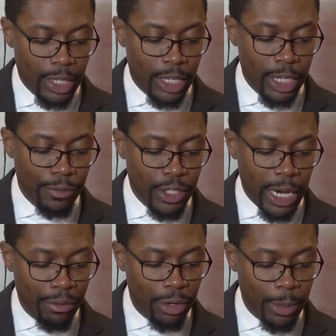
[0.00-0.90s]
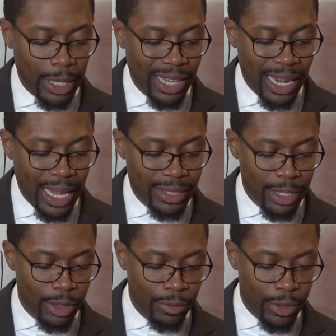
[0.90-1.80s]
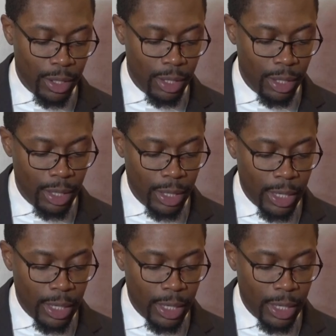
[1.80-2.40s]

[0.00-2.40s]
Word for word: Give to every man that asketh of thee,